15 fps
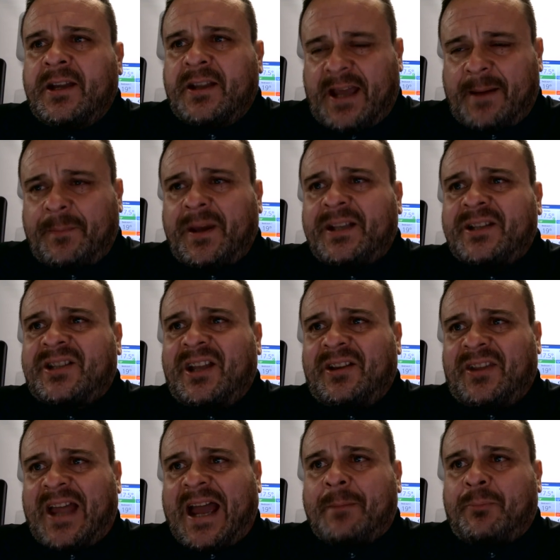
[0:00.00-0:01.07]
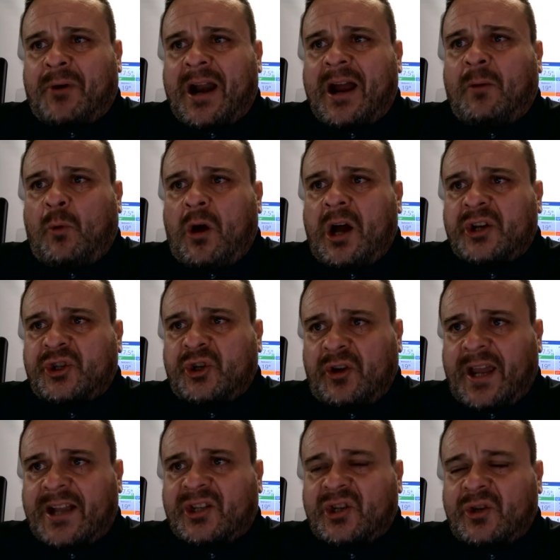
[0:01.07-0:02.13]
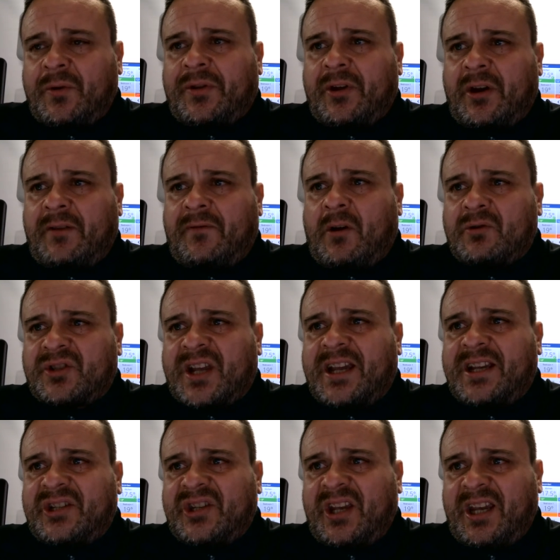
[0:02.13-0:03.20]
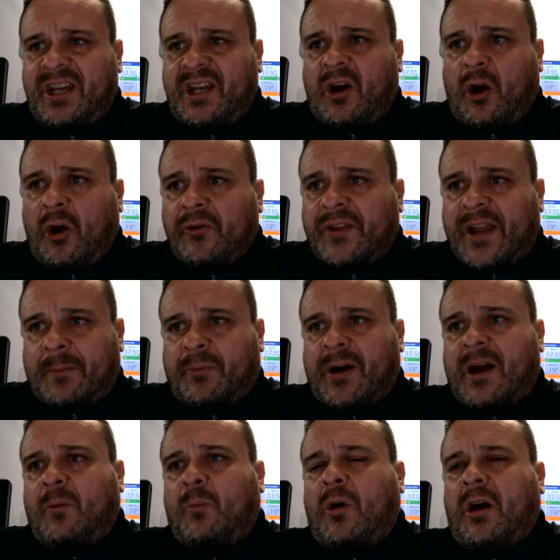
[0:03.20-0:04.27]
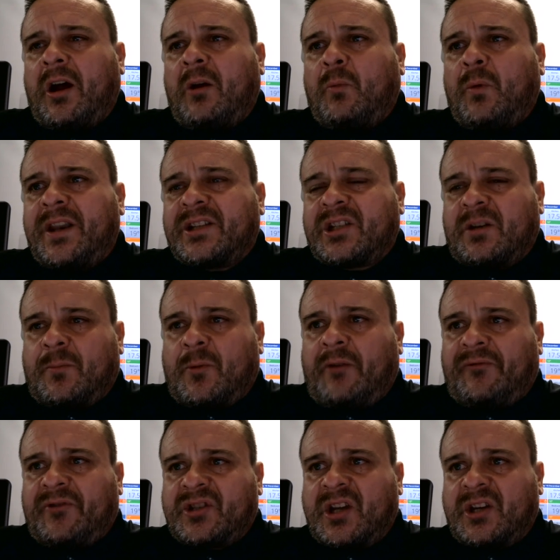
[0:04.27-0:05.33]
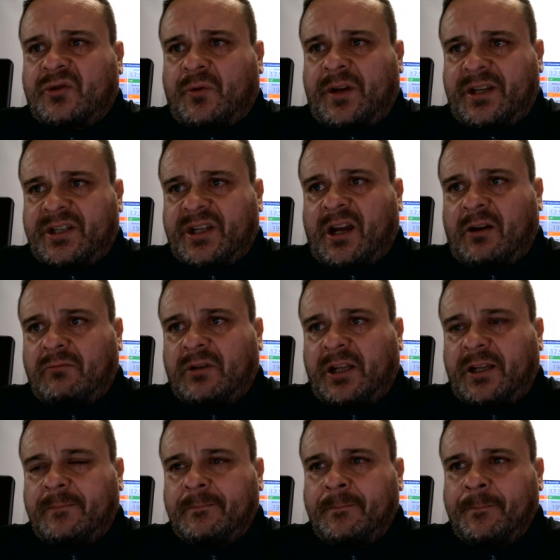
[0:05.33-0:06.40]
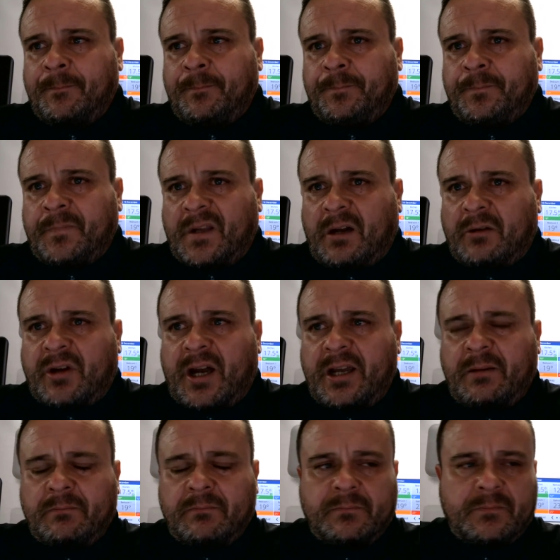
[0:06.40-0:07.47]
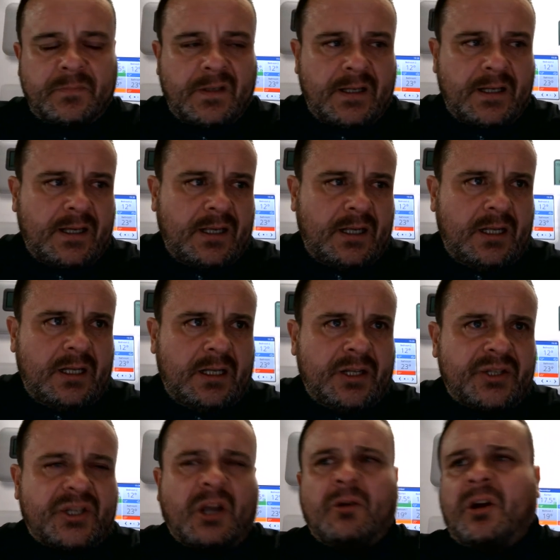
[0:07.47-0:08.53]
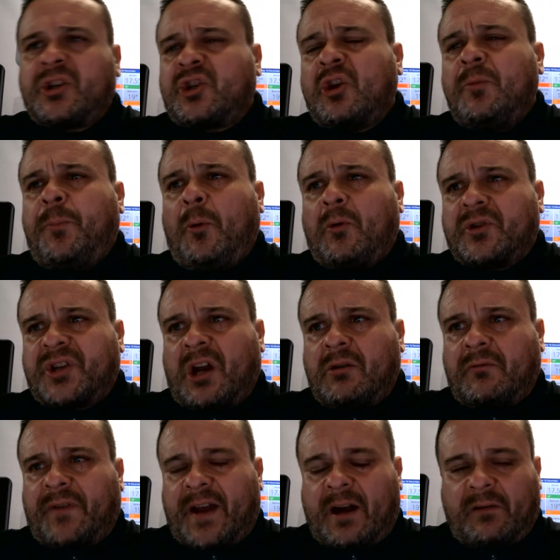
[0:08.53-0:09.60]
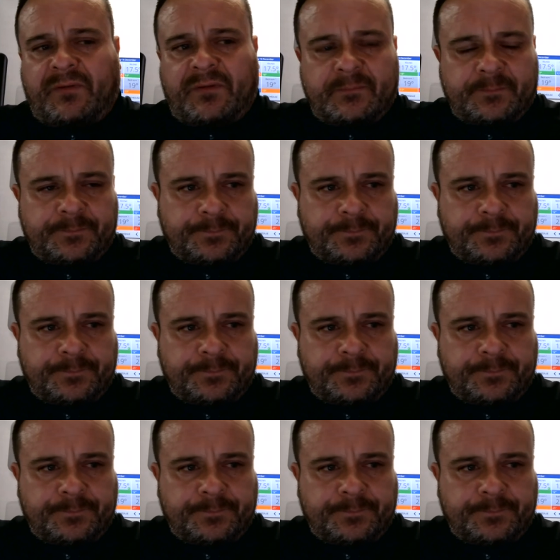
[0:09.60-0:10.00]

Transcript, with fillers: that means that that brown wire should get 230 volts AC on that brown wire when there's a demand for central heating only. Okay. So a two port zone valve.